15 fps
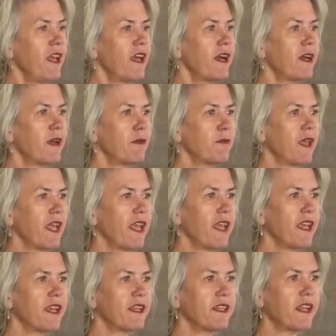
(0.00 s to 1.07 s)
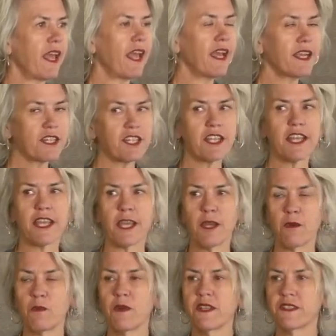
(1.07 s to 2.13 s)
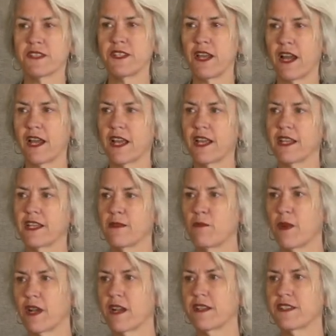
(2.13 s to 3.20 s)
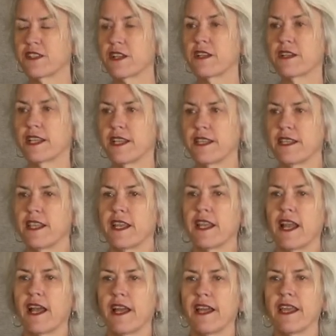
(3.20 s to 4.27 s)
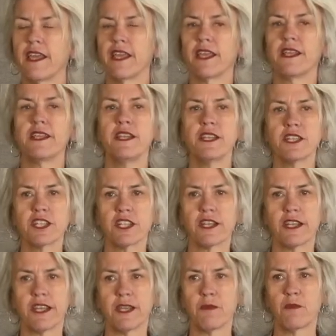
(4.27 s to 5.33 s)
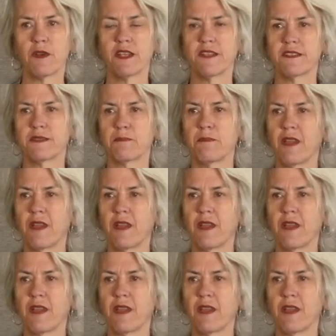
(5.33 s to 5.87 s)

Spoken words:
And actually, it was not where I started. That I initially was